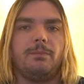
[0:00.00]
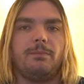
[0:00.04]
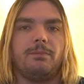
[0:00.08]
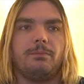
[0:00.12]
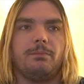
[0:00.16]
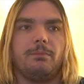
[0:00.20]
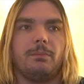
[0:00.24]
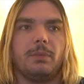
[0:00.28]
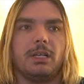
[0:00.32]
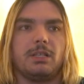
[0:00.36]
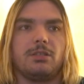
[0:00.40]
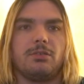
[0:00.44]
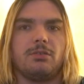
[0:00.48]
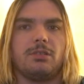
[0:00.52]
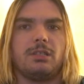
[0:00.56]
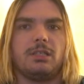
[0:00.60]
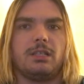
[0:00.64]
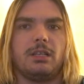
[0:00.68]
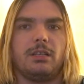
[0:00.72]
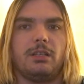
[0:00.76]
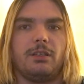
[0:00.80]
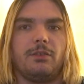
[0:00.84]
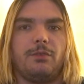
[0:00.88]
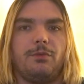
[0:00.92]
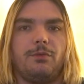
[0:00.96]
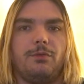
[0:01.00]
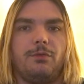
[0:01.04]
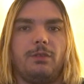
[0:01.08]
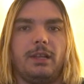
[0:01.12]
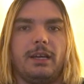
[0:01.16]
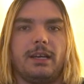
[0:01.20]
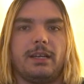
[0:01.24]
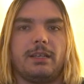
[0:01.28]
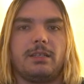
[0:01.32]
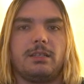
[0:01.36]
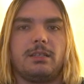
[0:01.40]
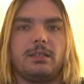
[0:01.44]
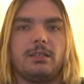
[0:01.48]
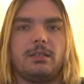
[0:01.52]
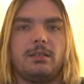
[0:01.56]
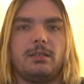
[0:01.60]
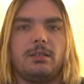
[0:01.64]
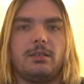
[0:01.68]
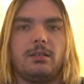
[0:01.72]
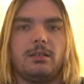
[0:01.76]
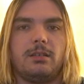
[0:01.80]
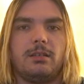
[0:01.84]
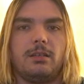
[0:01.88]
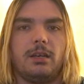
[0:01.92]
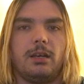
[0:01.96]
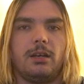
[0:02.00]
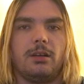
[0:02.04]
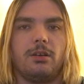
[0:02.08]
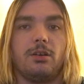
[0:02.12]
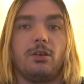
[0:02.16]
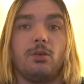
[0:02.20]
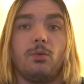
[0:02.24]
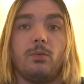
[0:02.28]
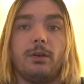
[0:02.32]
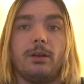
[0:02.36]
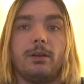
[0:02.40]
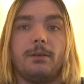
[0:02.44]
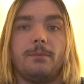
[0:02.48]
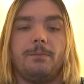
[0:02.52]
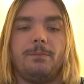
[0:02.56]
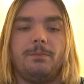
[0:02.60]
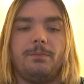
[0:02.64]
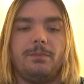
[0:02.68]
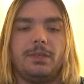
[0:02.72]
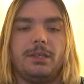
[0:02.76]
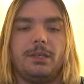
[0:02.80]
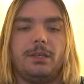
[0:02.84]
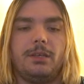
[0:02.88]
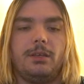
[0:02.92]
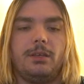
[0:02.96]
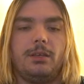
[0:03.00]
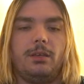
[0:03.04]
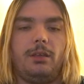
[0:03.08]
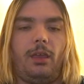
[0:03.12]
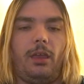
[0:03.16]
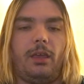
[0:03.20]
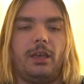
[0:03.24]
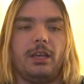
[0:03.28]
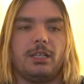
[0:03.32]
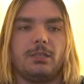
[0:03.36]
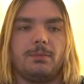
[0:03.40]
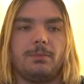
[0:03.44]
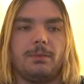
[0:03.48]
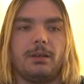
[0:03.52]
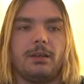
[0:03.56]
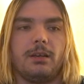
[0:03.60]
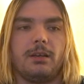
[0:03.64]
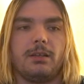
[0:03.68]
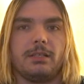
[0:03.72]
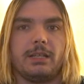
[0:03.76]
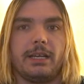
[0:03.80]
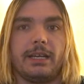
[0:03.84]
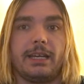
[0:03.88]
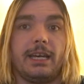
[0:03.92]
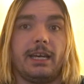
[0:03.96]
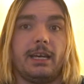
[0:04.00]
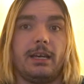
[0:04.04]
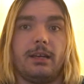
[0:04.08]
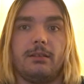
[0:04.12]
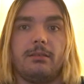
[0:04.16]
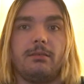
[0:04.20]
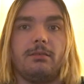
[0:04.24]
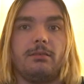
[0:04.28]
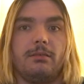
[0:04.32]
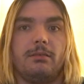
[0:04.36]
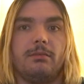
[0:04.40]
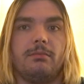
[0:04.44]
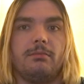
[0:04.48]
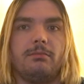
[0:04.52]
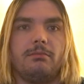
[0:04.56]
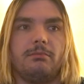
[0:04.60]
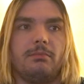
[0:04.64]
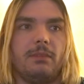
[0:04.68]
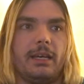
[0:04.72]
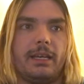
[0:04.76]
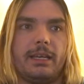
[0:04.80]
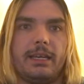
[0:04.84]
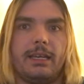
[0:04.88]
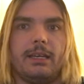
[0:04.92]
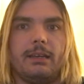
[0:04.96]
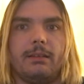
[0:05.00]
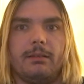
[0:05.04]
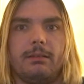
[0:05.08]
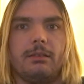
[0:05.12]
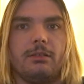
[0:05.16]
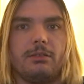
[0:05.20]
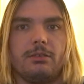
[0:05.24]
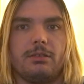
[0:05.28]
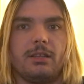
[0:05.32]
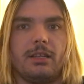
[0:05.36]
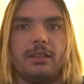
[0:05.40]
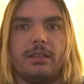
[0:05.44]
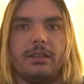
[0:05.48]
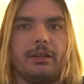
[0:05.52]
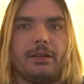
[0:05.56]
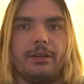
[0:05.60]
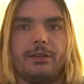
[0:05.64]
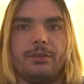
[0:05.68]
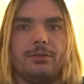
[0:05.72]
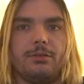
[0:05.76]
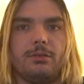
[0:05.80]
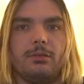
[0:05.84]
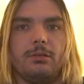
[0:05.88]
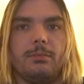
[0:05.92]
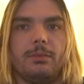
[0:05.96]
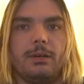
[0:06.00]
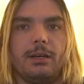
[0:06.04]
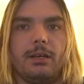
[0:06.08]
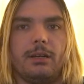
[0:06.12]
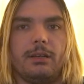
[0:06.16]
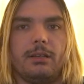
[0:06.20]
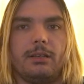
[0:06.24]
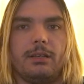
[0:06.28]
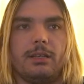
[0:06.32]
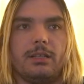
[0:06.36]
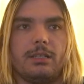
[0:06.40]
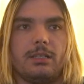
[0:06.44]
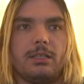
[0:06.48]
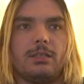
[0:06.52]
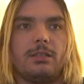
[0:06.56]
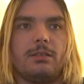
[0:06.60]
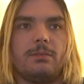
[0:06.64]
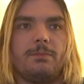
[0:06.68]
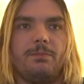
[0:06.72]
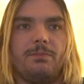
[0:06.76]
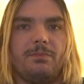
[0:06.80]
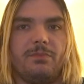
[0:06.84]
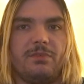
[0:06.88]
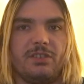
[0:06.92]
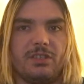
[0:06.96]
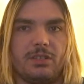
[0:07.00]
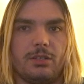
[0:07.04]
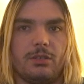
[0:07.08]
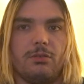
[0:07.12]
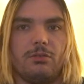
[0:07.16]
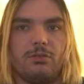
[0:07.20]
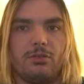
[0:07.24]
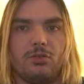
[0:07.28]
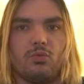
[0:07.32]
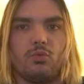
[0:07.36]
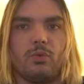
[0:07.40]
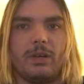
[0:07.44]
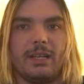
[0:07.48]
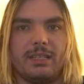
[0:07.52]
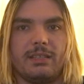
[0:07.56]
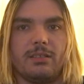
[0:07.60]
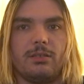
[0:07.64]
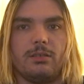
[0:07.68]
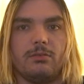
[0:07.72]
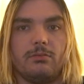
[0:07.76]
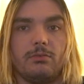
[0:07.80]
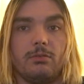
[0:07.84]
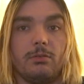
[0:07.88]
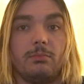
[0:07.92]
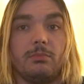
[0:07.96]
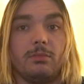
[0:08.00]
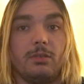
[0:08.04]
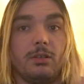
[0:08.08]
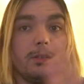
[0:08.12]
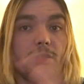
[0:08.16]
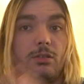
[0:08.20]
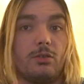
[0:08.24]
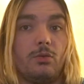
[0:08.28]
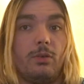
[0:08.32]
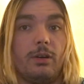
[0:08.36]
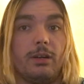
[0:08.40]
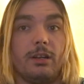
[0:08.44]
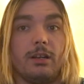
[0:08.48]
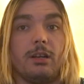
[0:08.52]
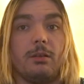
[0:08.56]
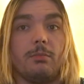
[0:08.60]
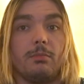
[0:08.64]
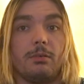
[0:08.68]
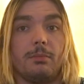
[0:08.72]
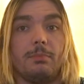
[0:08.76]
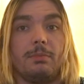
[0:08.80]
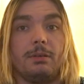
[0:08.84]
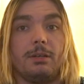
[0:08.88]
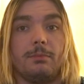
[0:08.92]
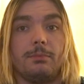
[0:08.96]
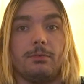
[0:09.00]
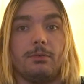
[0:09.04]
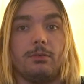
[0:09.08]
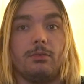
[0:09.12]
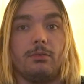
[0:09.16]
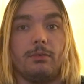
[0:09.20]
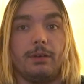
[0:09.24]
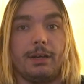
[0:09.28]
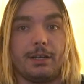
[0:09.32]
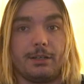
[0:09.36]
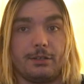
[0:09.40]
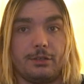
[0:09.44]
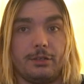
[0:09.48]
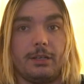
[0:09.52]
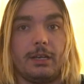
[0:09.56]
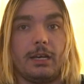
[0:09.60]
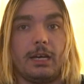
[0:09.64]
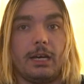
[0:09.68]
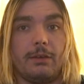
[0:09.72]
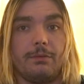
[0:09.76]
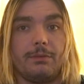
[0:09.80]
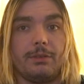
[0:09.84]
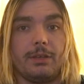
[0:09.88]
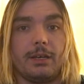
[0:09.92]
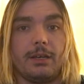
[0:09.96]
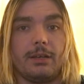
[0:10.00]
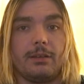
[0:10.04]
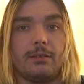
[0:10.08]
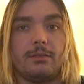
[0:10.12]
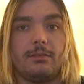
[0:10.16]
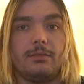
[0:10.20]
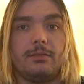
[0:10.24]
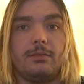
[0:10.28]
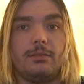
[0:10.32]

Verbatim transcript: muscles suddenly flex, I don't know where. It's because I can't. I can't, there's nothing I can do about it. It's physical Tourette syndrome. There's quite a number of people who actually have that.